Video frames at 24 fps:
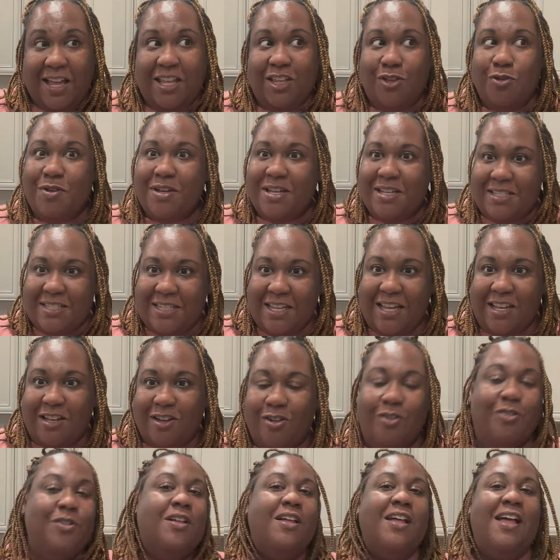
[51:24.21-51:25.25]
And you can
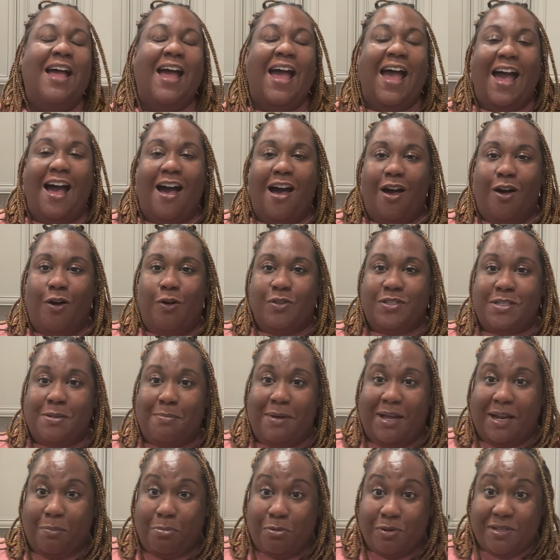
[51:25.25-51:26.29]
tell how
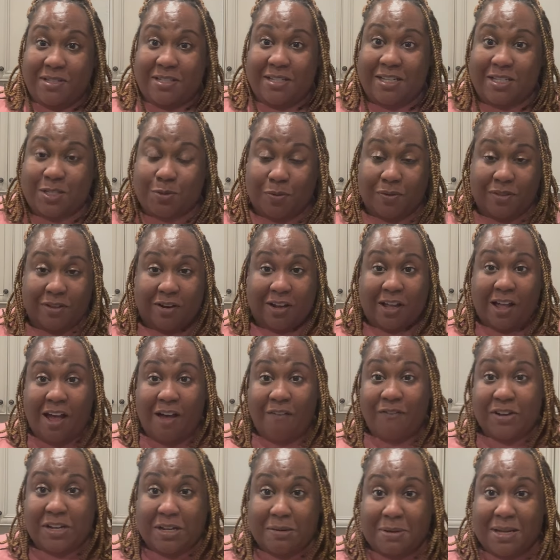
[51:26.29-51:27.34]
somebody presents when they're
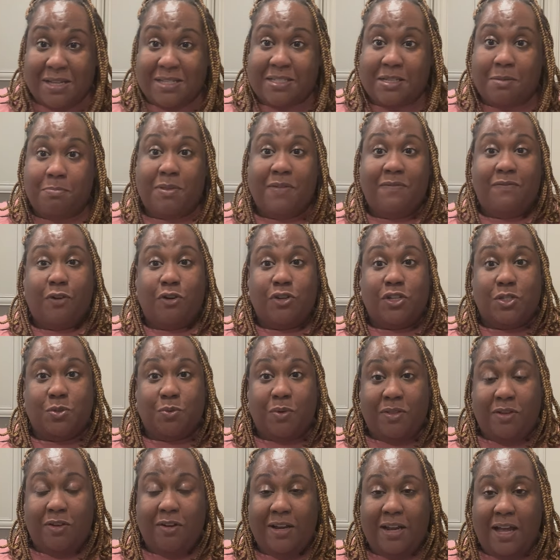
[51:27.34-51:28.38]
confident about something versus
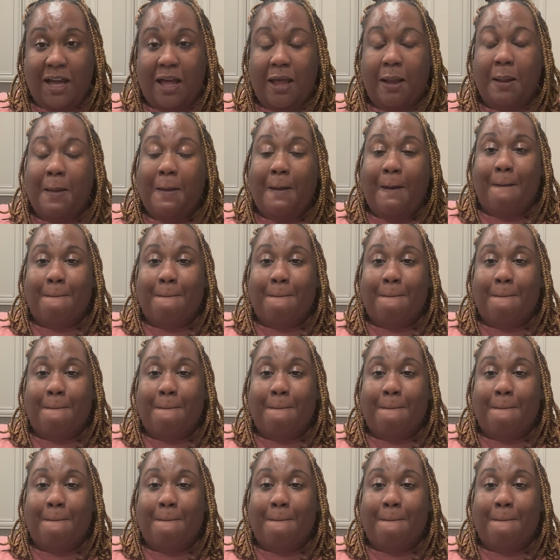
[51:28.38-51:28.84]
when they're not.